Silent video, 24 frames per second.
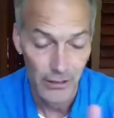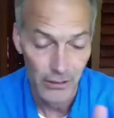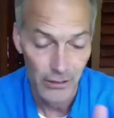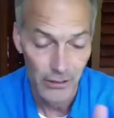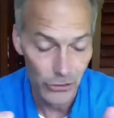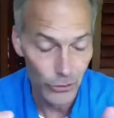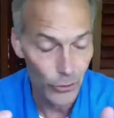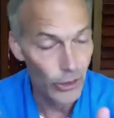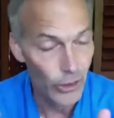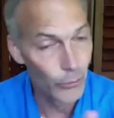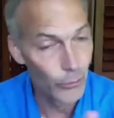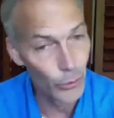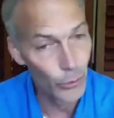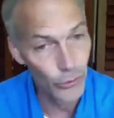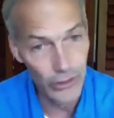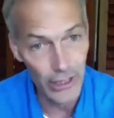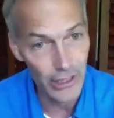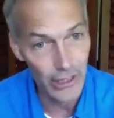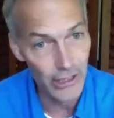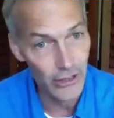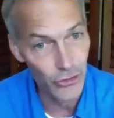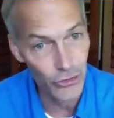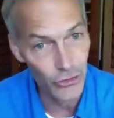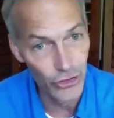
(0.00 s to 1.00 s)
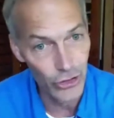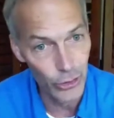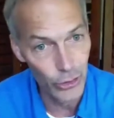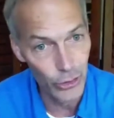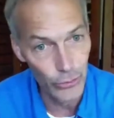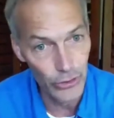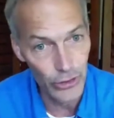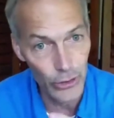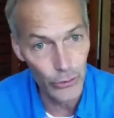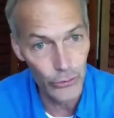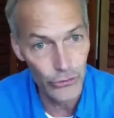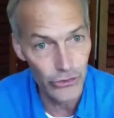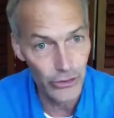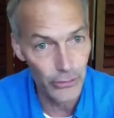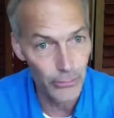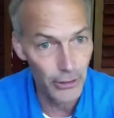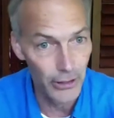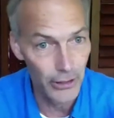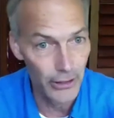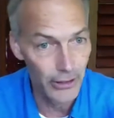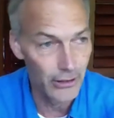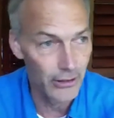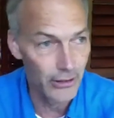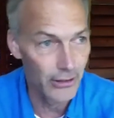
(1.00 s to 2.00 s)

so I wrote that concerto with those in mind.